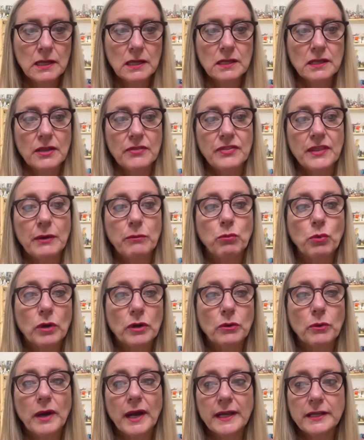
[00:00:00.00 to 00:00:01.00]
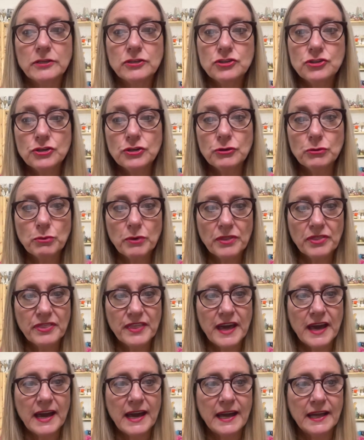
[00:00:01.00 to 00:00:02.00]
And then what do I do with
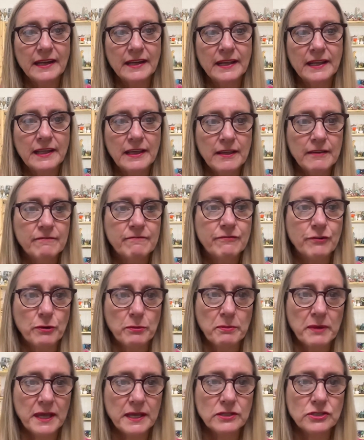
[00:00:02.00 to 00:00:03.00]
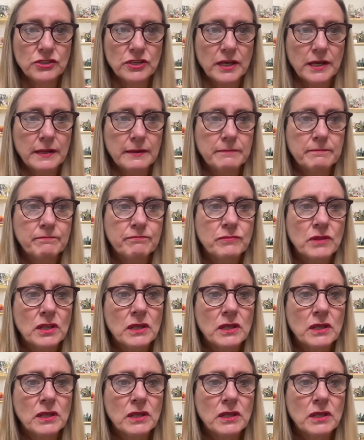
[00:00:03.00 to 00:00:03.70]
that information?